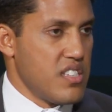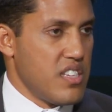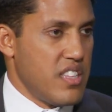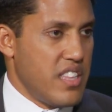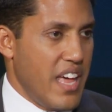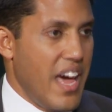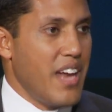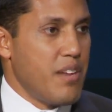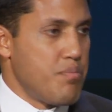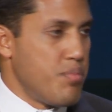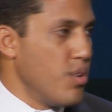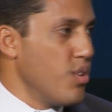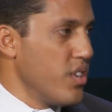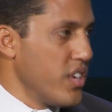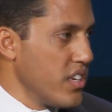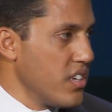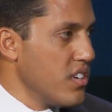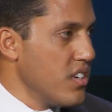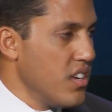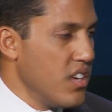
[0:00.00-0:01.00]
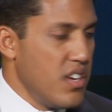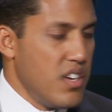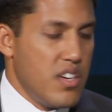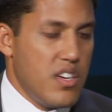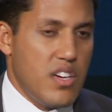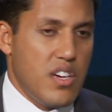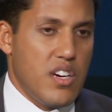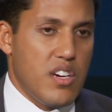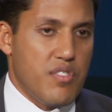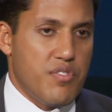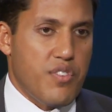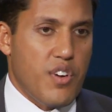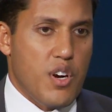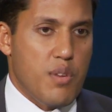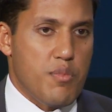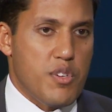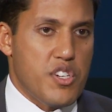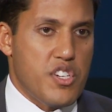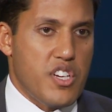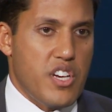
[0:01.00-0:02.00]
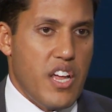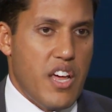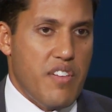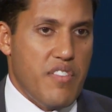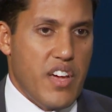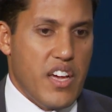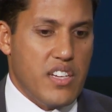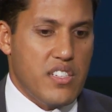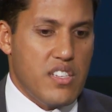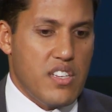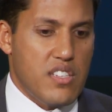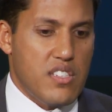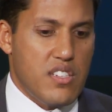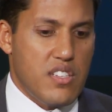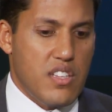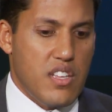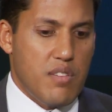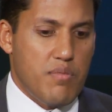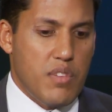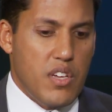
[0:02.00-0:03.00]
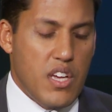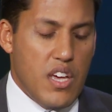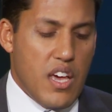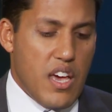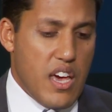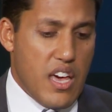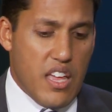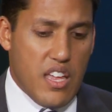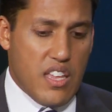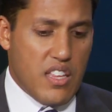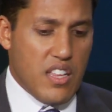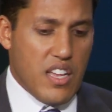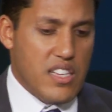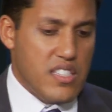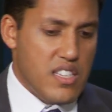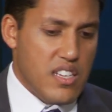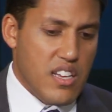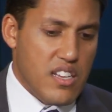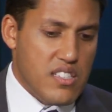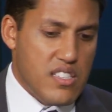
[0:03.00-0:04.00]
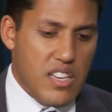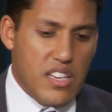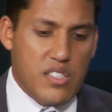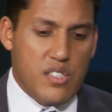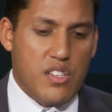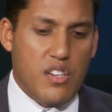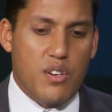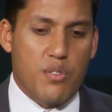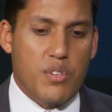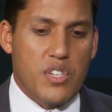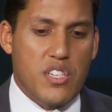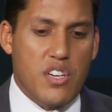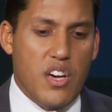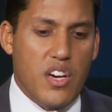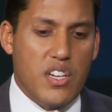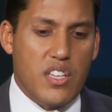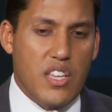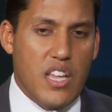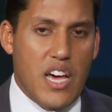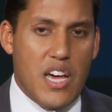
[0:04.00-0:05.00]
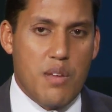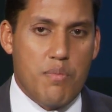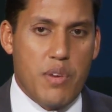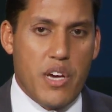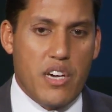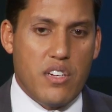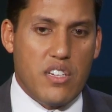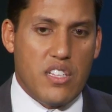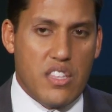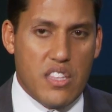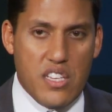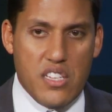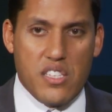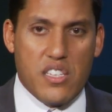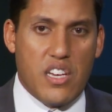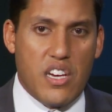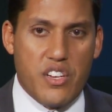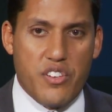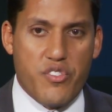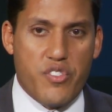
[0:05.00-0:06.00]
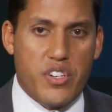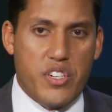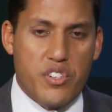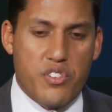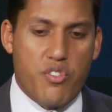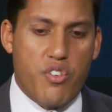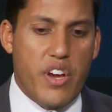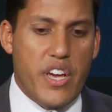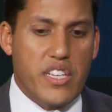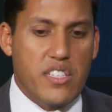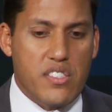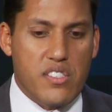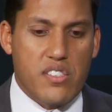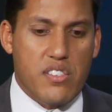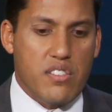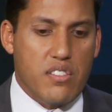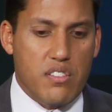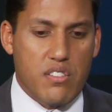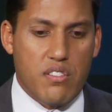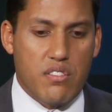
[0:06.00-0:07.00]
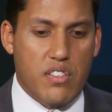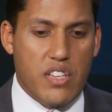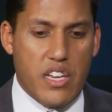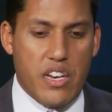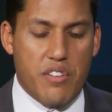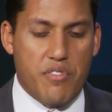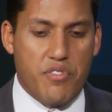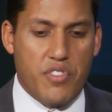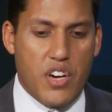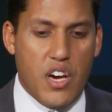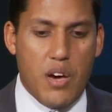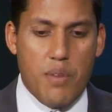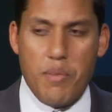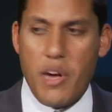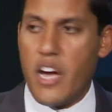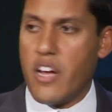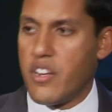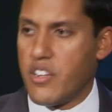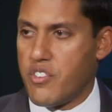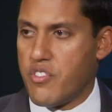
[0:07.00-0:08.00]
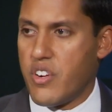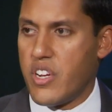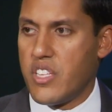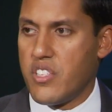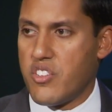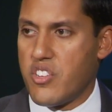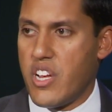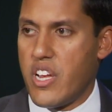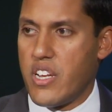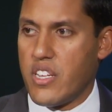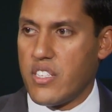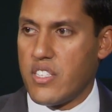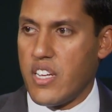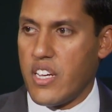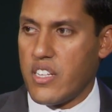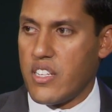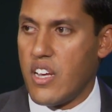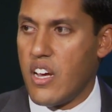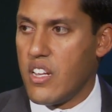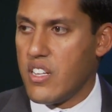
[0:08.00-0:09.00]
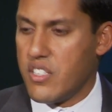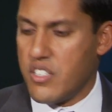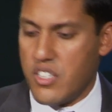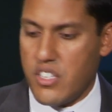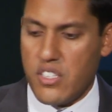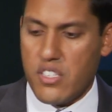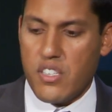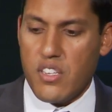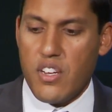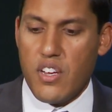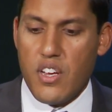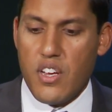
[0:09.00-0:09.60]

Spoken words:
at that point, farmers should have access to them. And the last thing I'll say is, you know, we talk a lot about, in this country, traits that have come out of transgenic technologies